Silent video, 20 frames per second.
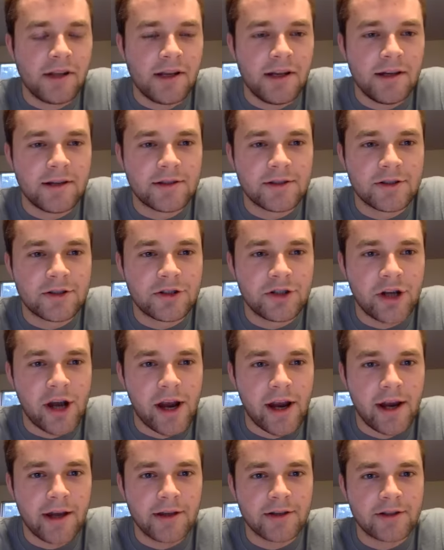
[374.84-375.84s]
he's
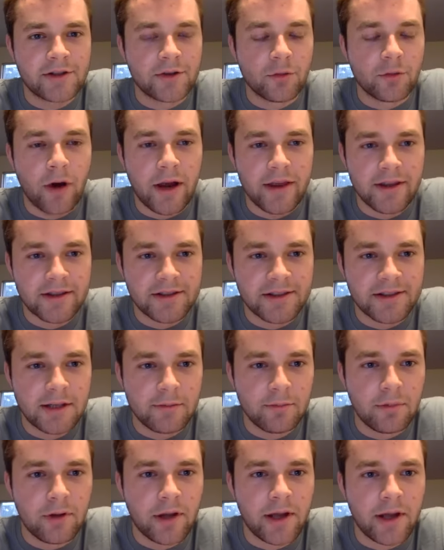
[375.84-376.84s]
changed the way this
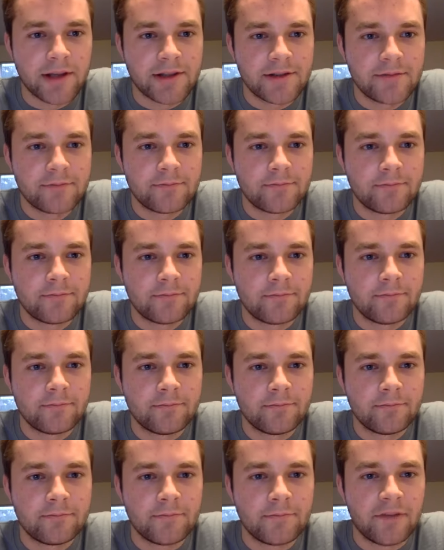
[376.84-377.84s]
team plays,
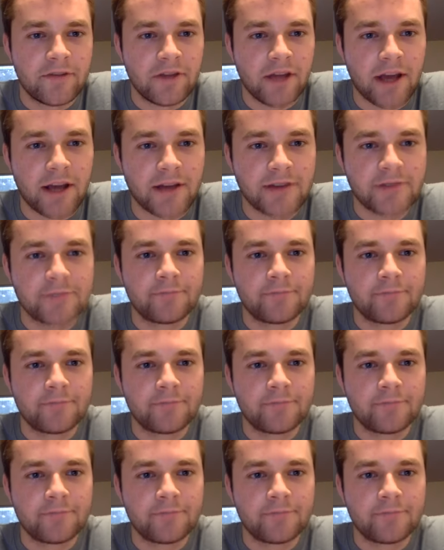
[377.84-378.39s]
if he has?